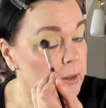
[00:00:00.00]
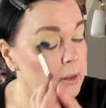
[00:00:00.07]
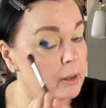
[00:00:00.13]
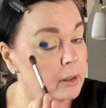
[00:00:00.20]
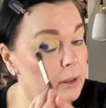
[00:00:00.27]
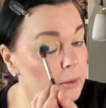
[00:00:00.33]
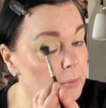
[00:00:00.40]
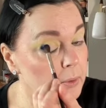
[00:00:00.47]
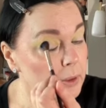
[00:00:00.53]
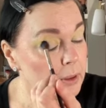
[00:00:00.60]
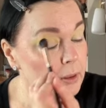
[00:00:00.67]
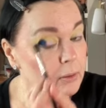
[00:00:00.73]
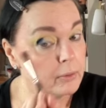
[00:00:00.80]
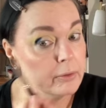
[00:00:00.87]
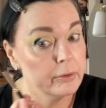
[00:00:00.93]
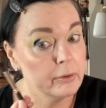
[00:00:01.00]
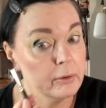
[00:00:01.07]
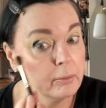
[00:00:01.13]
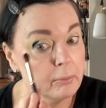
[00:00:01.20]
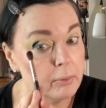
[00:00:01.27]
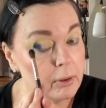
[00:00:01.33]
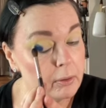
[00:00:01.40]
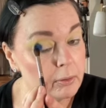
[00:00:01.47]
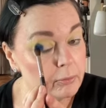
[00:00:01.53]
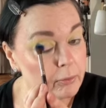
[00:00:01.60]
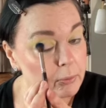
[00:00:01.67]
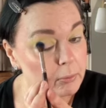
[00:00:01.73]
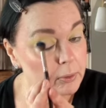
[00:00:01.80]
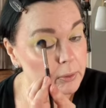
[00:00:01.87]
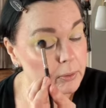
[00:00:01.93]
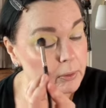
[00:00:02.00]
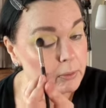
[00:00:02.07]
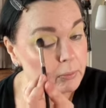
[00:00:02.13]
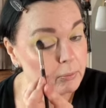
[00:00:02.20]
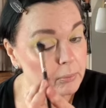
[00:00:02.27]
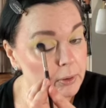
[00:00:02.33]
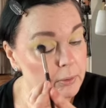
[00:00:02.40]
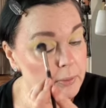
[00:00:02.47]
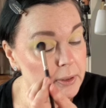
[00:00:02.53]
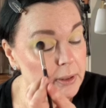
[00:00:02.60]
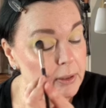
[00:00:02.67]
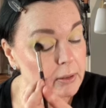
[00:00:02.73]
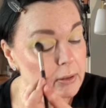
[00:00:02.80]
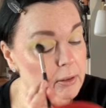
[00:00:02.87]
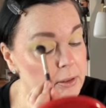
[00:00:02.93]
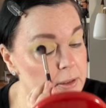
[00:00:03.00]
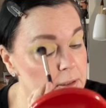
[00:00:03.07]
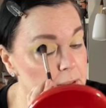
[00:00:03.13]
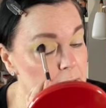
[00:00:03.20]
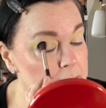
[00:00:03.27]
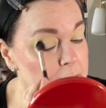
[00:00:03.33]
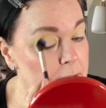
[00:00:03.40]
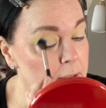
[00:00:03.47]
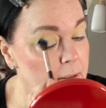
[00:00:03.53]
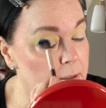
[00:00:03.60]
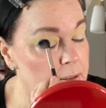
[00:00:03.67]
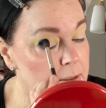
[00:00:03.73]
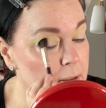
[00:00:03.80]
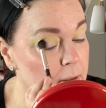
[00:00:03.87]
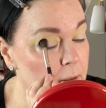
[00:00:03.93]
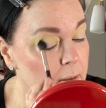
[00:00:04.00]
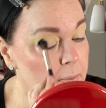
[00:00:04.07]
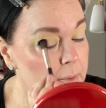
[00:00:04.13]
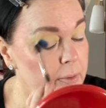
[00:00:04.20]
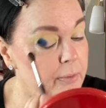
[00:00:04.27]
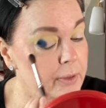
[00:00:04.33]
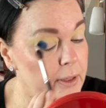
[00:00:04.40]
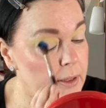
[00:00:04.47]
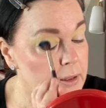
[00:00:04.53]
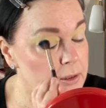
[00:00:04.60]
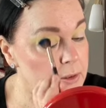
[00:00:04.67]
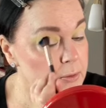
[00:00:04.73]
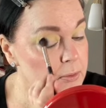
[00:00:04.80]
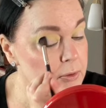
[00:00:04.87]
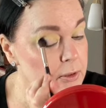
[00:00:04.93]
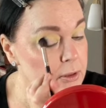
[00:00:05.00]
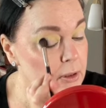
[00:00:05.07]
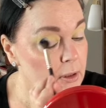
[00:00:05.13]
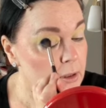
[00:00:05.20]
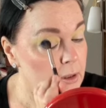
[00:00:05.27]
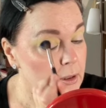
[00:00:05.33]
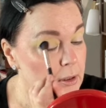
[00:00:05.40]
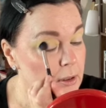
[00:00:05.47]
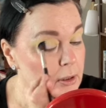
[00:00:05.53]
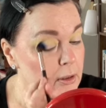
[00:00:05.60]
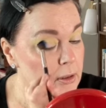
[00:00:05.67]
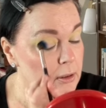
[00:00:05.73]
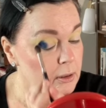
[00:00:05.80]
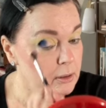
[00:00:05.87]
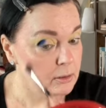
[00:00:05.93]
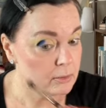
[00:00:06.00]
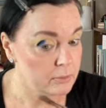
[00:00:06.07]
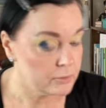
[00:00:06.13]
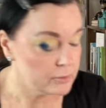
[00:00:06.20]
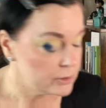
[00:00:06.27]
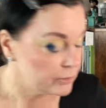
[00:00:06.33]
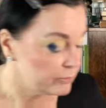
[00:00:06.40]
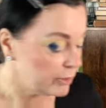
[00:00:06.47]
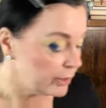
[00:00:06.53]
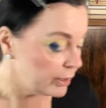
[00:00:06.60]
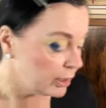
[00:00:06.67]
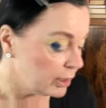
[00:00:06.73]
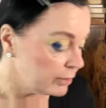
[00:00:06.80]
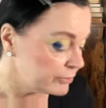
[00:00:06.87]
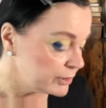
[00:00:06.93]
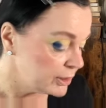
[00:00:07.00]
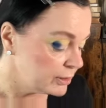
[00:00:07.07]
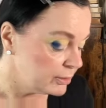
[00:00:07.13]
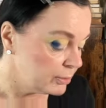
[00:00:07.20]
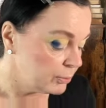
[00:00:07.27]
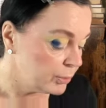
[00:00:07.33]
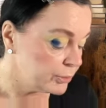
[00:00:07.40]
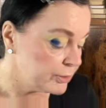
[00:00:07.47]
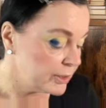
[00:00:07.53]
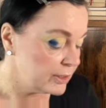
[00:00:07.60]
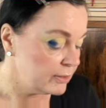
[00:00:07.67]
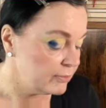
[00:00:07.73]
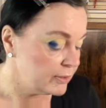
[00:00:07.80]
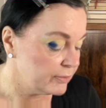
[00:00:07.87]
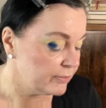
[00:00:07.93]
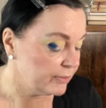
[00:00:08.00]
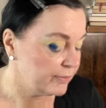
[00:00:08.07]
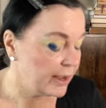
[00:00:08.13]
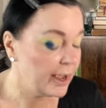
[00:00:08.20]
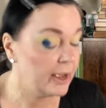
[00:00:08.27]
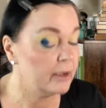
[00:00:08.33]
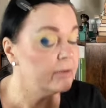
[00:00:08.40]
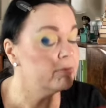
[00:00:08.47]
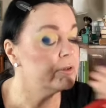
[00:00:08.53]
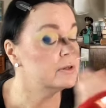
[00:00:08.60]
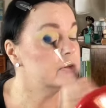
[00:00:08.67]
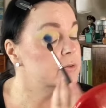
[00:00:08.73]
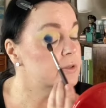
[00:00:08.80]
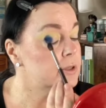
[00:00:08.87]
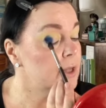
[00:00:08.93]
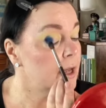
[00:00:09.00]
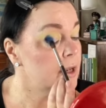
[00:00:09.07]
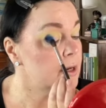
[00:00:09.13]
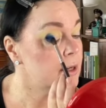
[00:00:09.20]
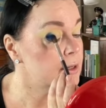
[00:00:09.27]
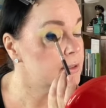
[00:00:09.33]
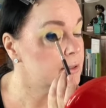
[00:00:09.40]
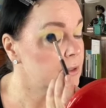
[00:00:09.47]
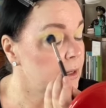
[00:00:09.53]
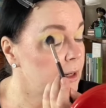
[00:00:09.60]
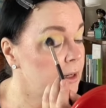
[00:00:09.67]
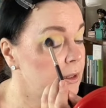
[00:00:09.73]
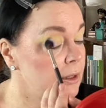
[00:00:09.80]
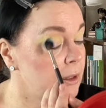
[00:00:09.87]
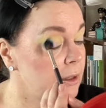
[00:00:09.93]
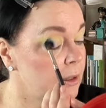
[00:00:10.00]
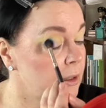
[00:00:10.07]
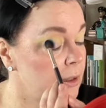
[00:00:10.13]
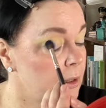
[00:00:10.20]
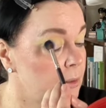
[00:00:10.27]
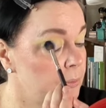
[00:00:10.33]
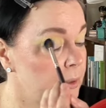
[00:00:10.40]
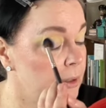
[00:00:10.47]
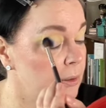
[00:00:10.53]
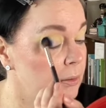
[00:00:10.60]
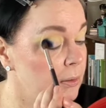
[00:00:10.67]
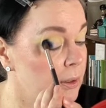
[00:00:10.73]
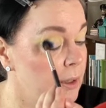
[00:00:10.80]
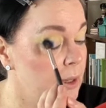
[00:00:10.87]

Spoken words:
There we go. Beautiful blue. Blue and yellow looks nice together. That's a combo that I don't use very often. I'm wondering even if I have used that as an eye look combo.